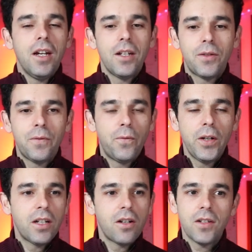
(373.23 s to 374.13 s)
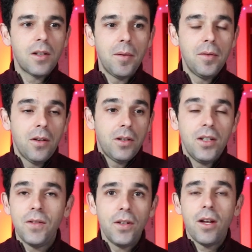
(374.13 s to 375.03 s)
It's freaking awesome. I mean, in
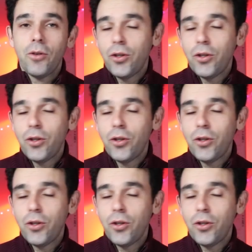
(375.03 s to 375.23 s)
this video,